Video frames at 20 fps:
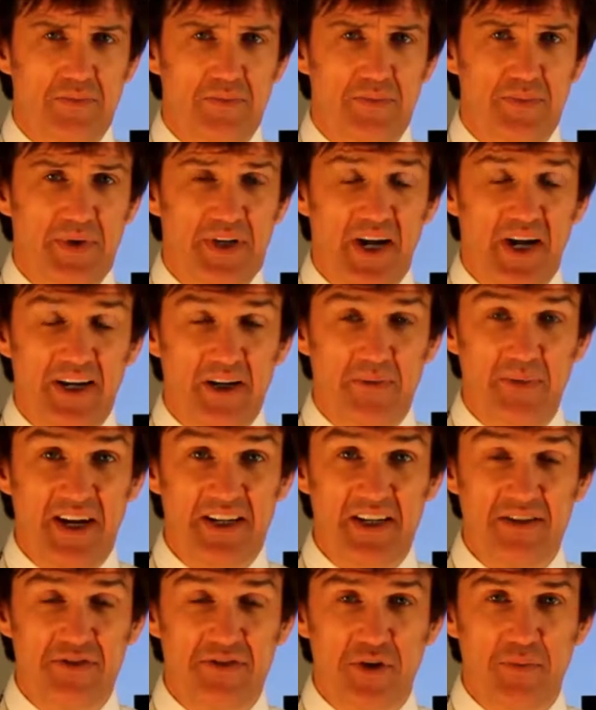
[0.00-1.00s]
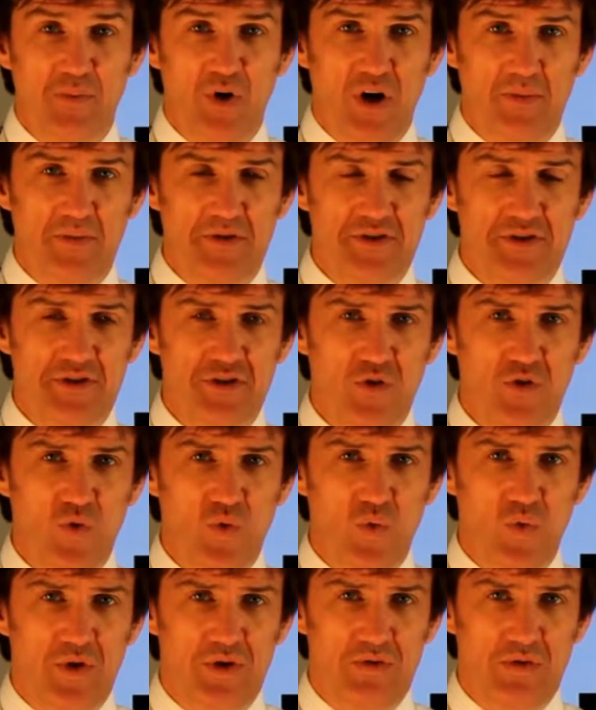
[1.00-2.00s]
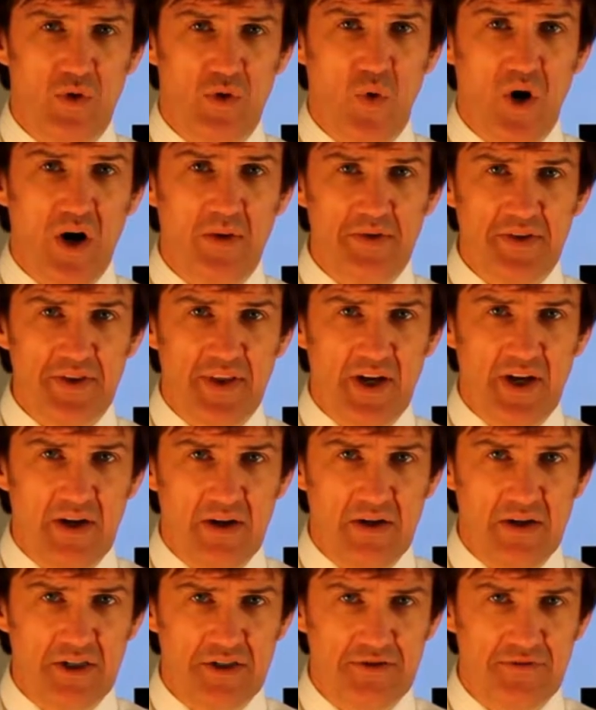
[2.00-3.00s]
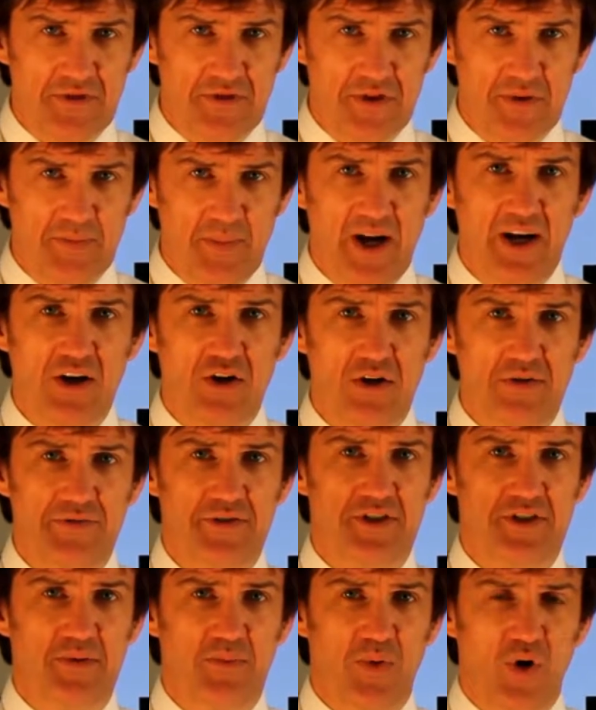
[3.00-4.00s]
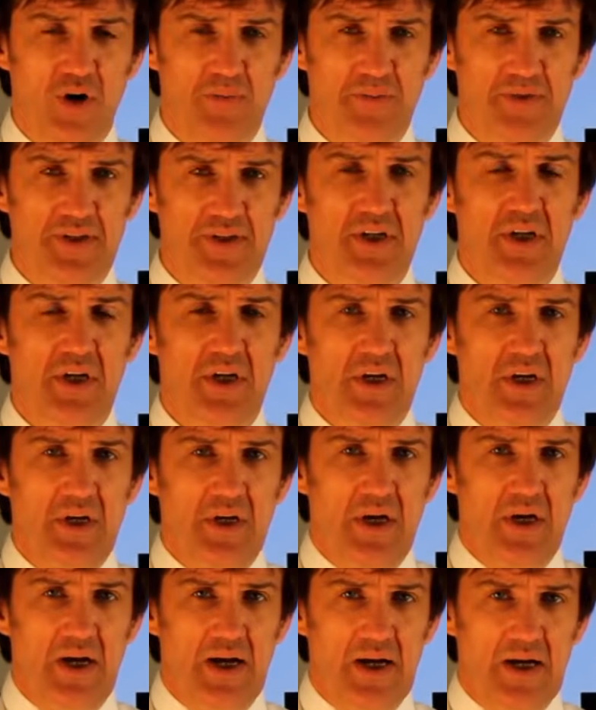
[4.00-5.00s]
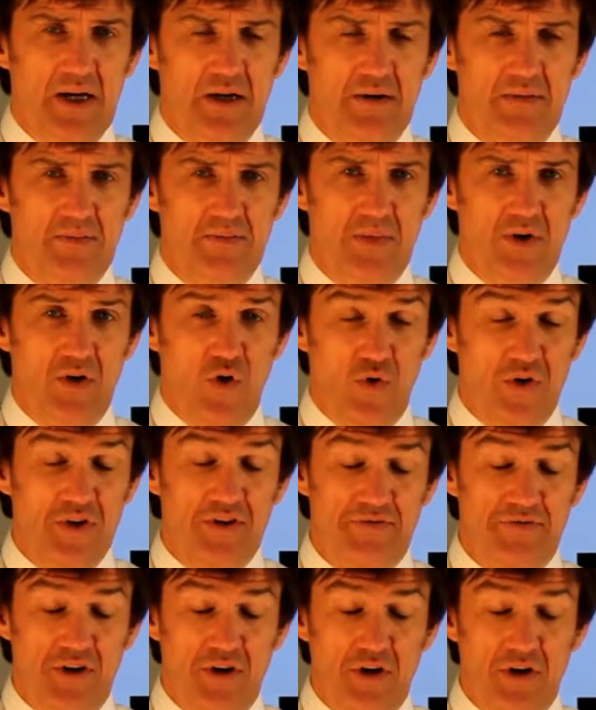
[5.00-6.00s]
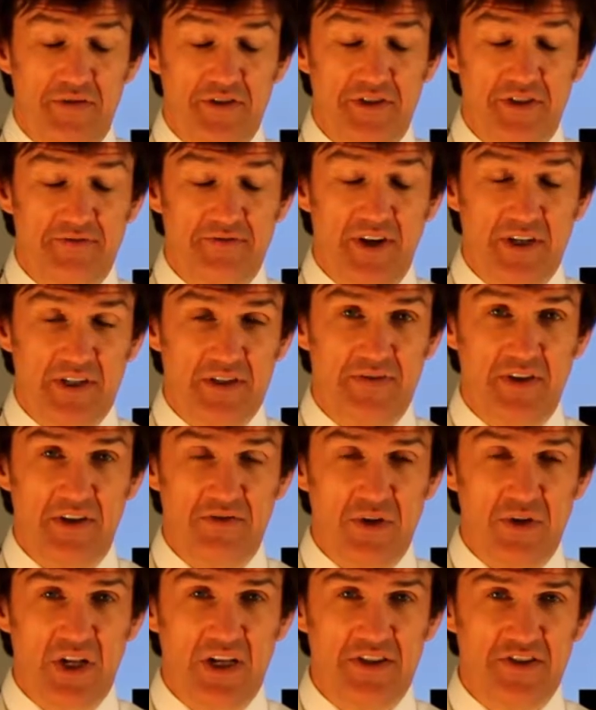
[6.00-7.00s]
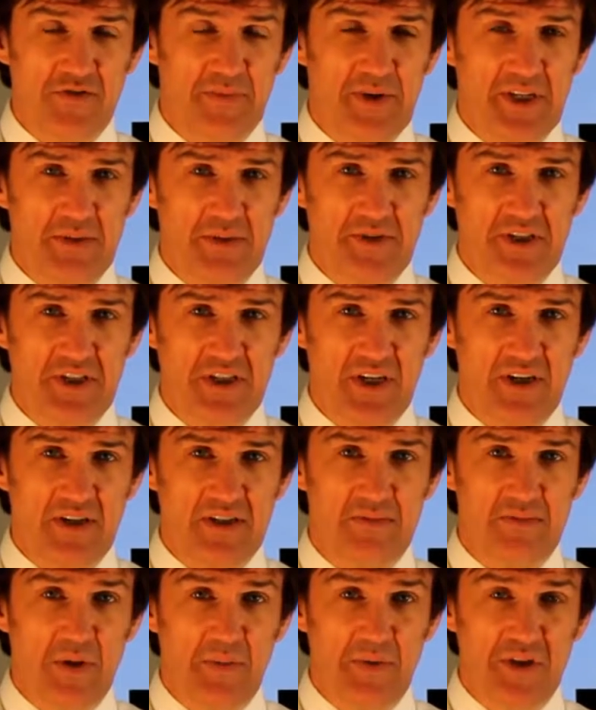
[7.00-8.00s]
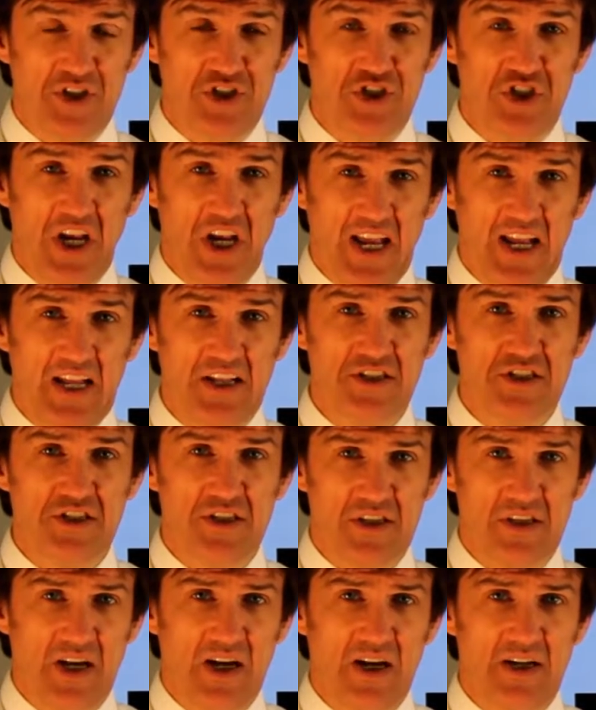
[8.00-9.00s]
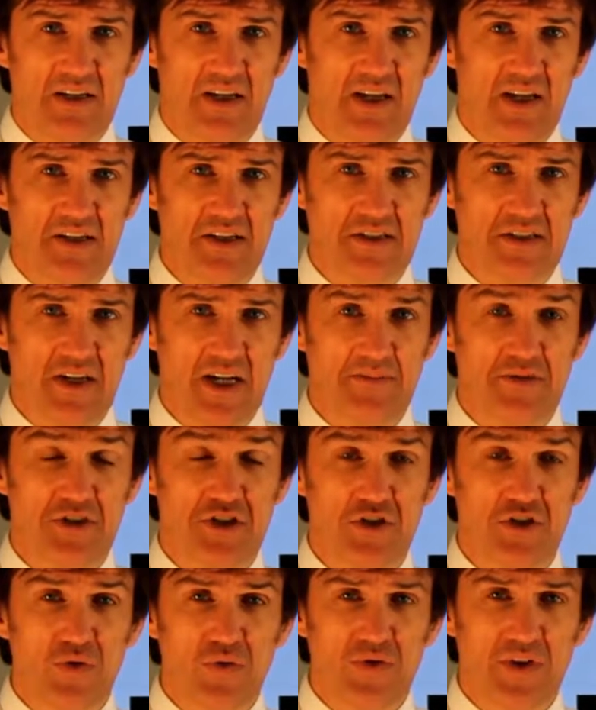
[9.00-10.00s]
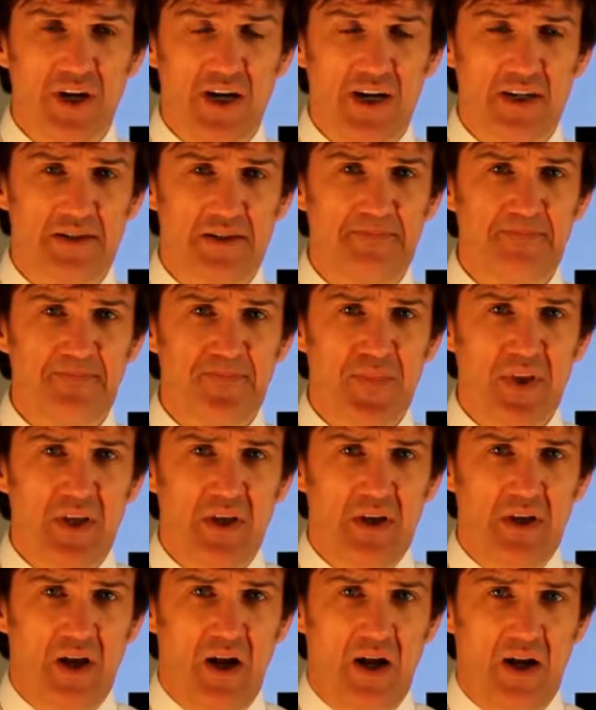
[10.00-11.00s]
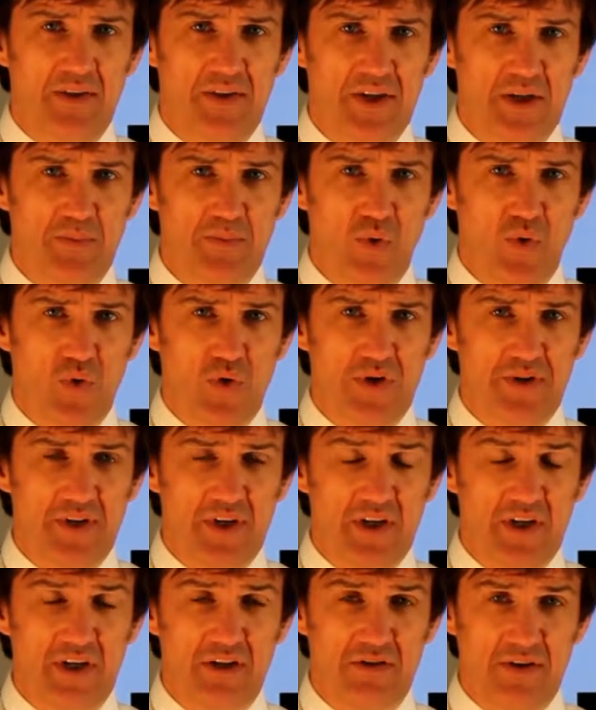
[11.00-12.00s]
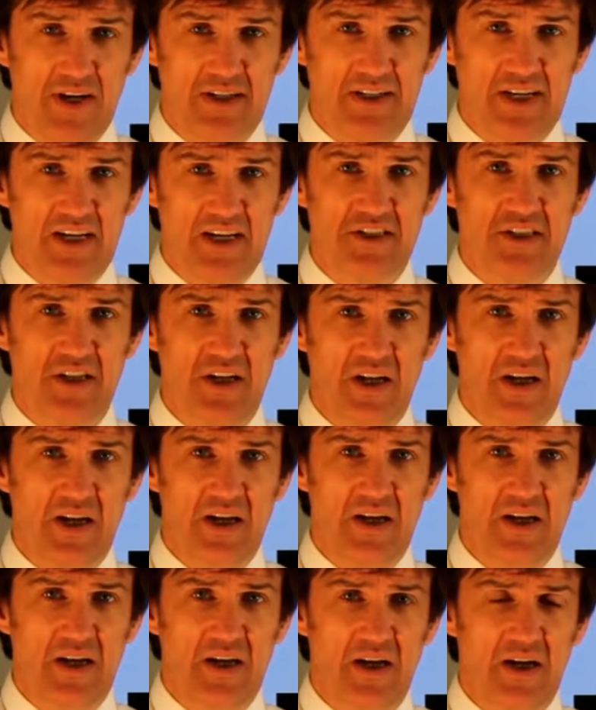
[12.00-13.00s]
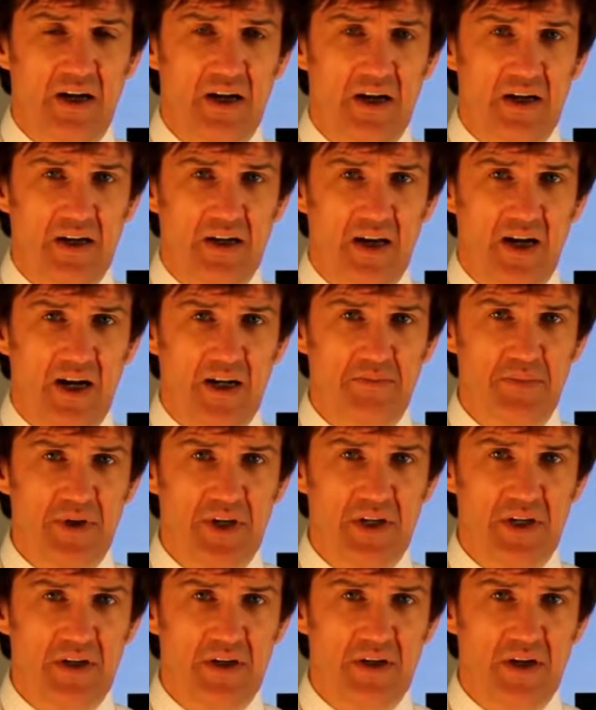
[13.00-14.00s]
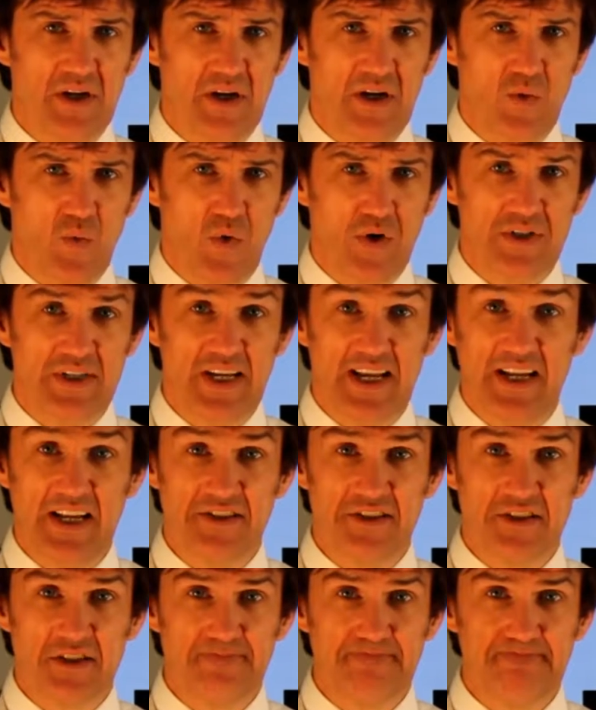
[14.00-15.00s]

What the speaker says: being handled by a different department. So the requirement there is for the back office department, or the front office, in fact, if they realise they've made the mistake, to be able to change that case type so that the correct SLA can be worked against.